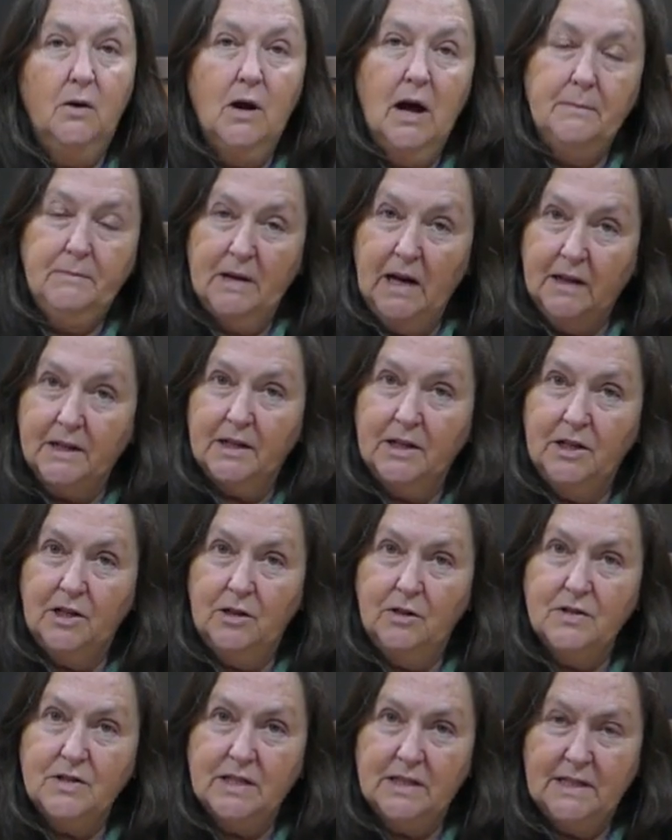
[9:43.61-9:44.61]
I'm not going to
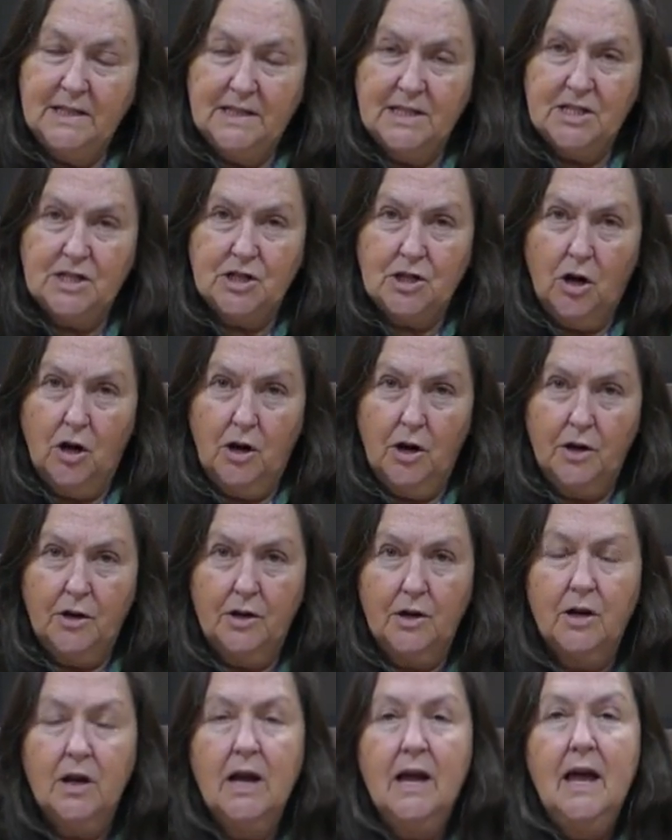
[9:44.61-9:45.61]
use any
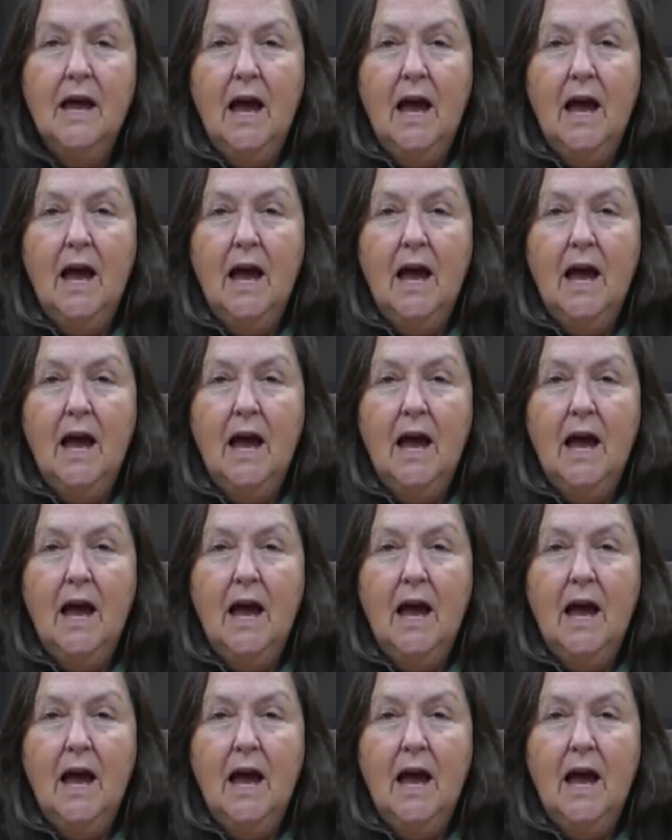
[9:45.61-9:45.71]
starter.